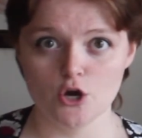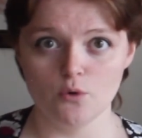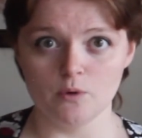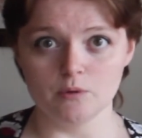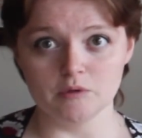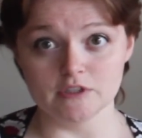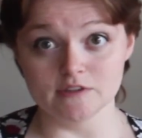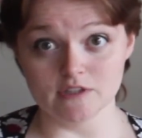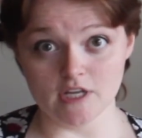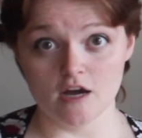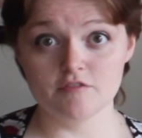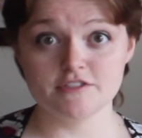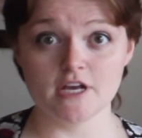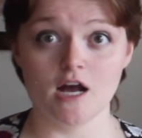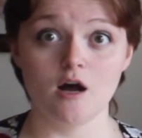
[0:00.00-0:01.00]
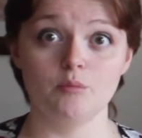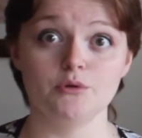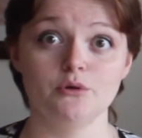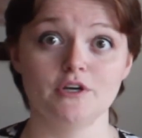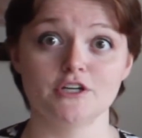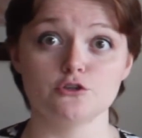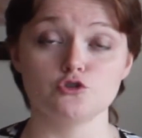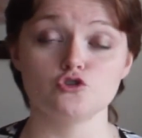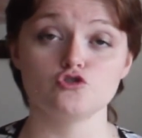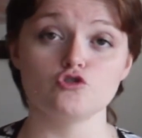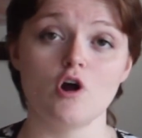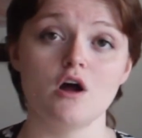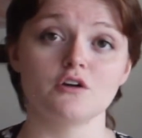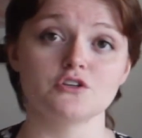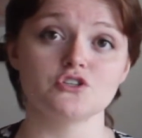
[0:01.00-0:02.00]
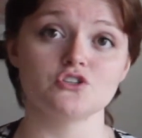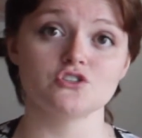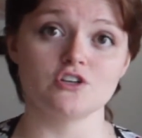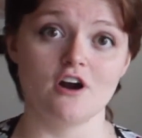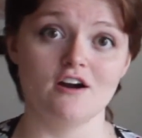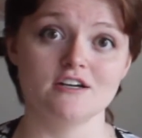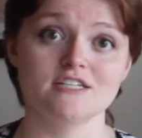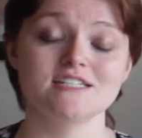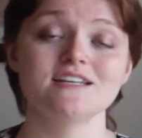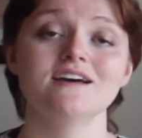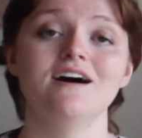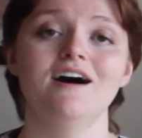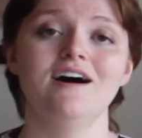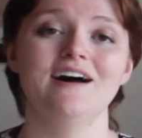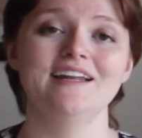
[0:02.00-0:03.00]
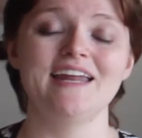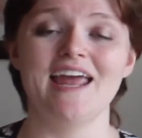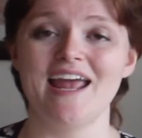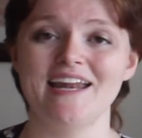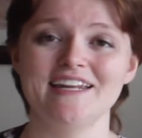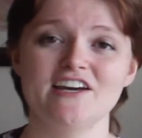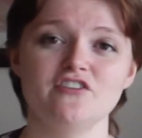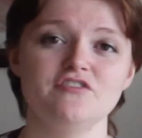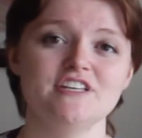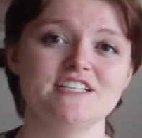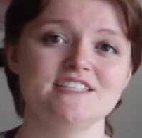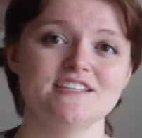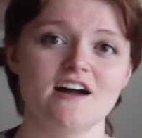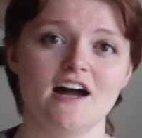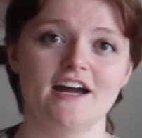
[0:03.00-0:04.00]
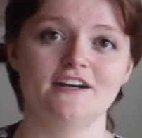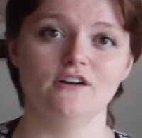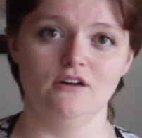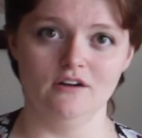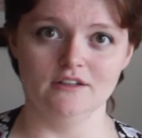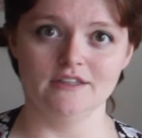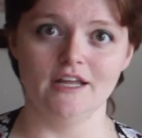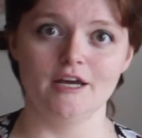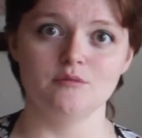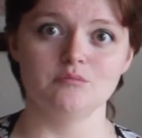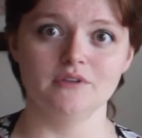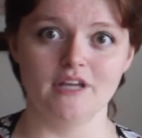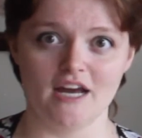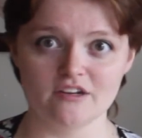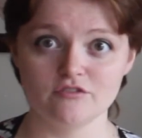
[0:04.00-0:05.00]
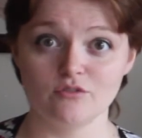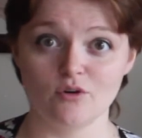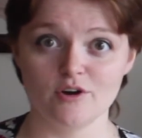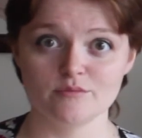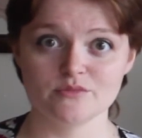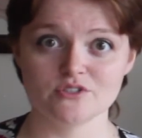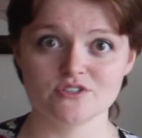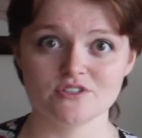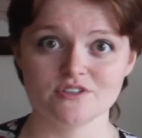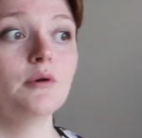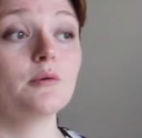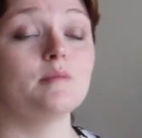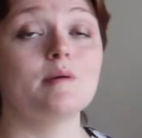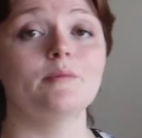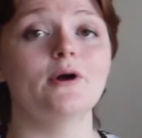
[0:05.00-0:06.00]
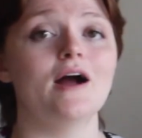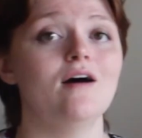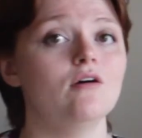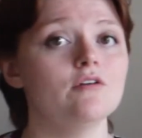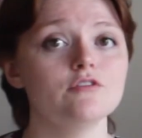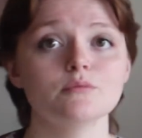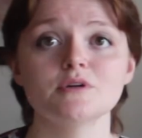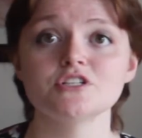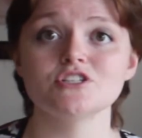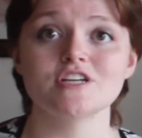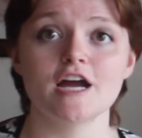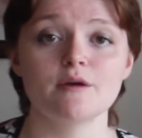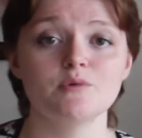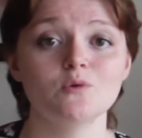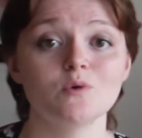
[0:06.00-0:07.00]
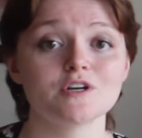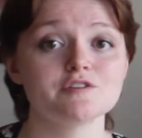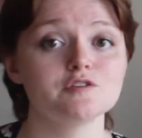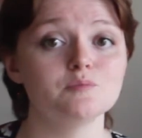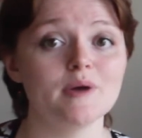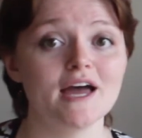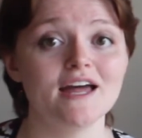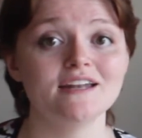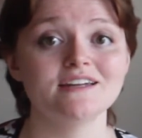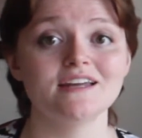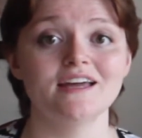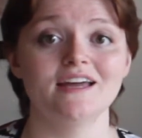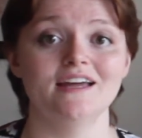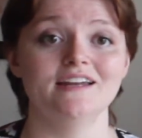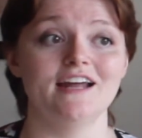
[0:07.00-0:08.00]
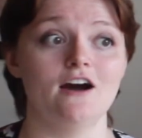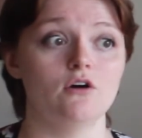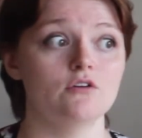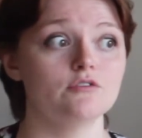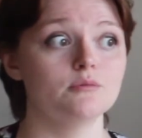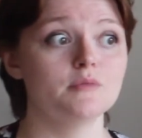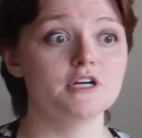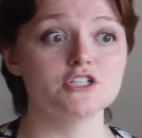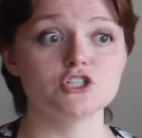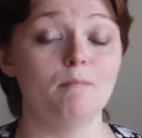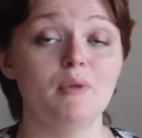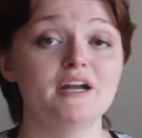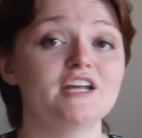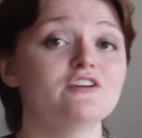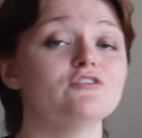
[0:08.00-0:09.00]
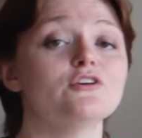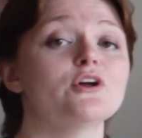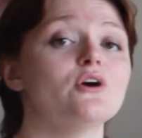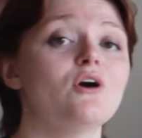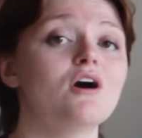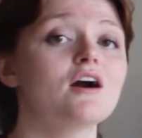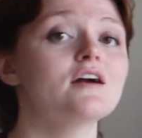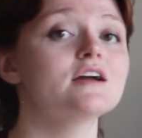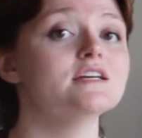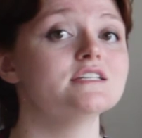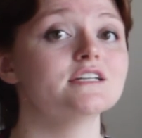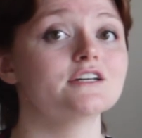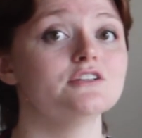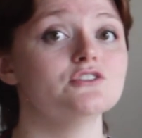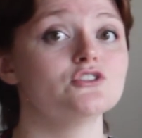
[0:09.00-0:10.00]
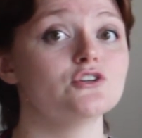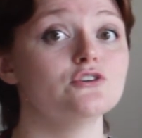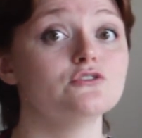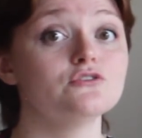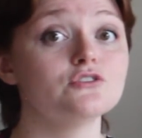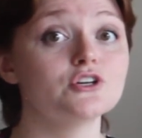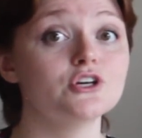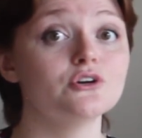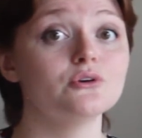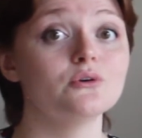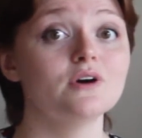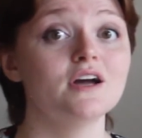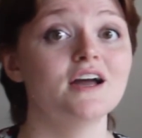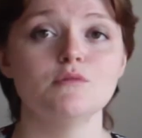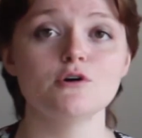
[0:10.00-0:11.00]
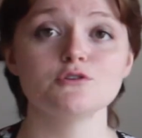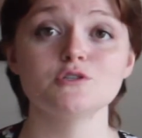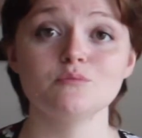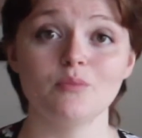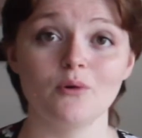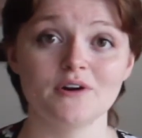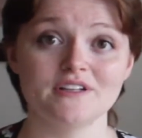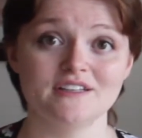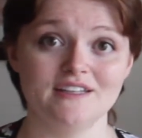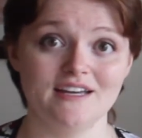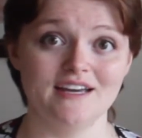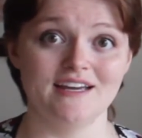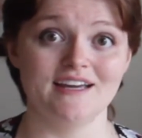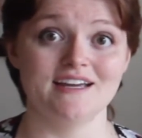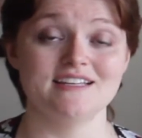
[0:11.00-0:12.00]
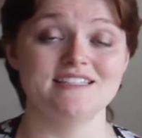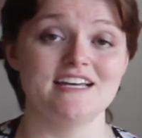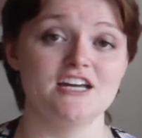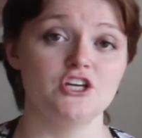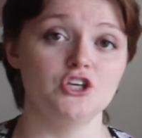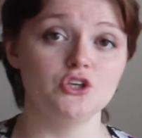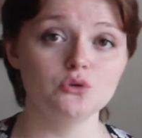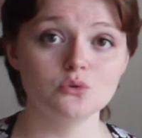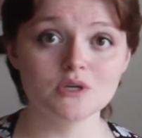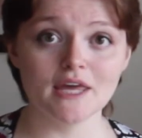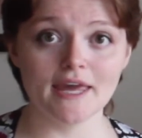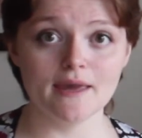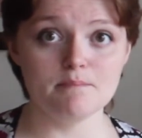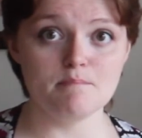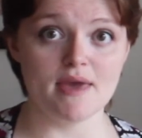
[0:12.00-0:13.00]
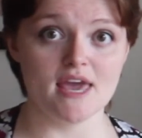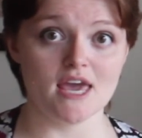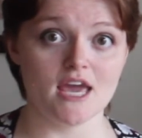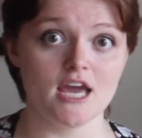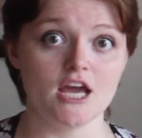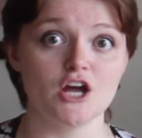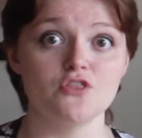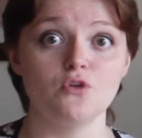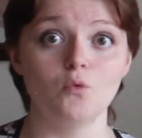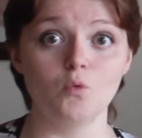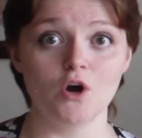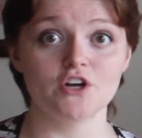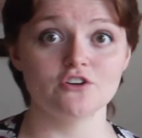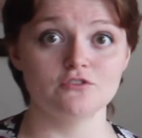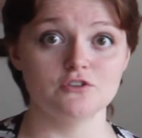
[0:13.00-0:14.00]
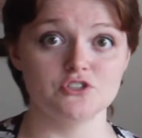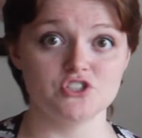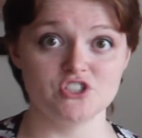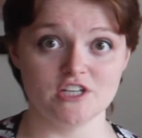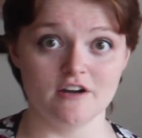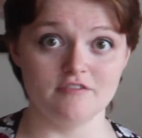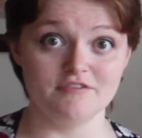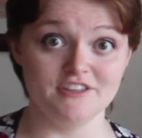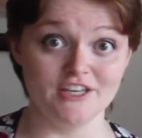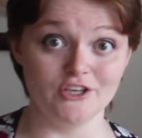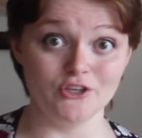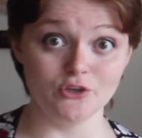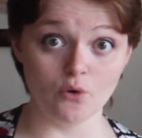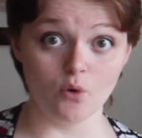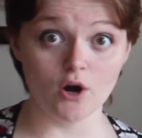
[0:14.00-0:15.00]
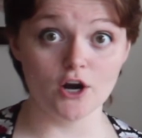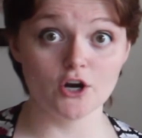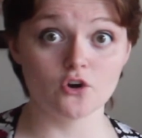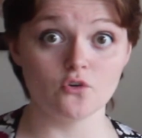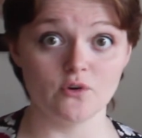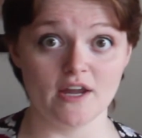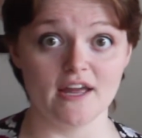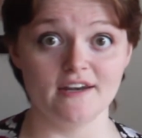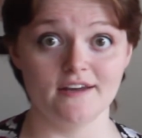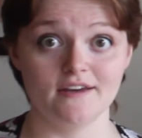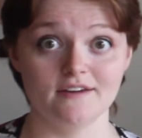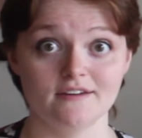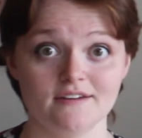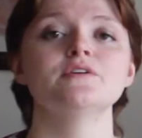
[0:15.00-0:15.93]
We would love to help you get a strong start on any of these 9 online platforms. But remember, however much time you want to spend and however much money for your art is a concern for you, the most important thing is that you keep making the wonderful stuff that you're creating.